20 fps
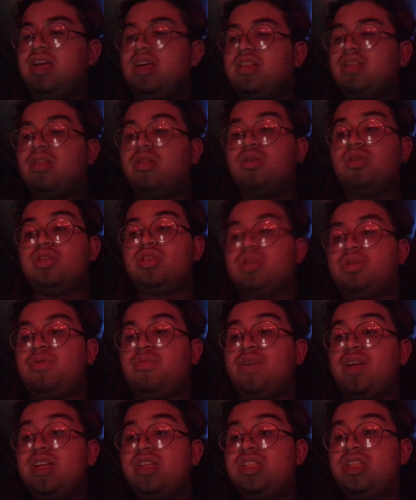The larger the
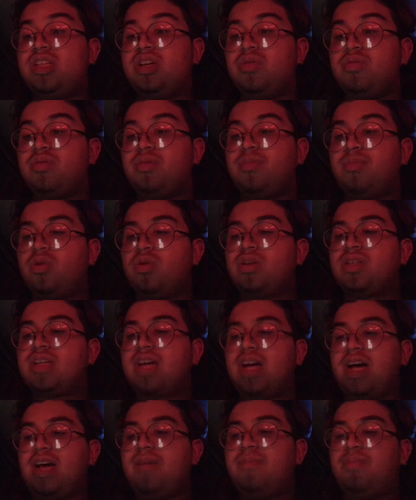ratio, the more
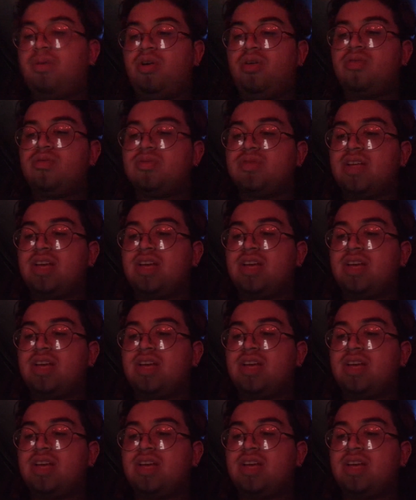time particles